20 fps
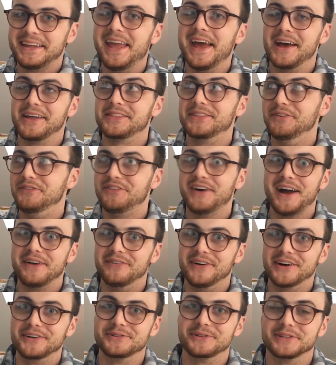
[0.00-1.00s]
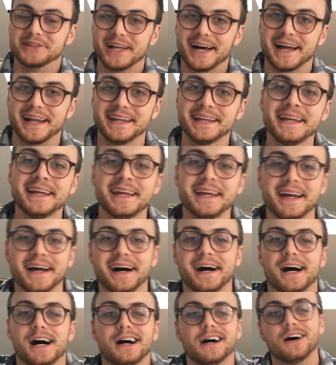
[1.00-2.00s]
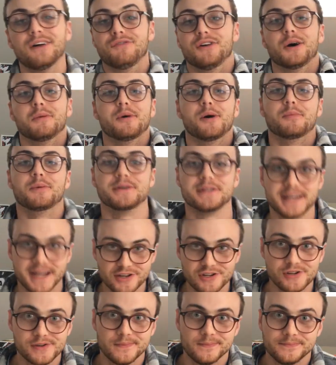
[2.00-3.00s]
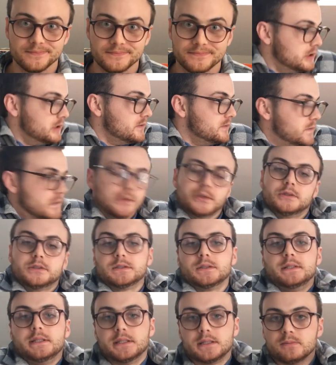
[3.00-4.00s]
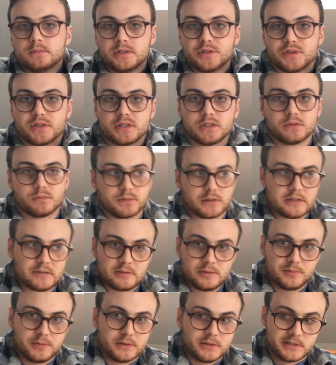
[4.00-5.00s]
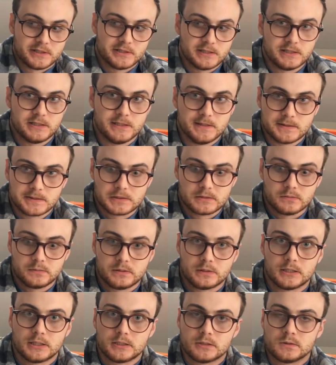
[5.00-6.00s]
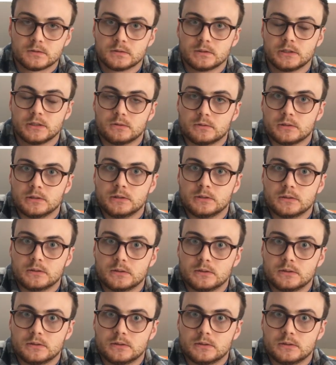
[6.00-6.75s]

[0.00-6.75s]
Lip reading: Yeah, the 500 line of elbow protection. Unfortunately, that means I should probably put on a t-shirt, but I don't really want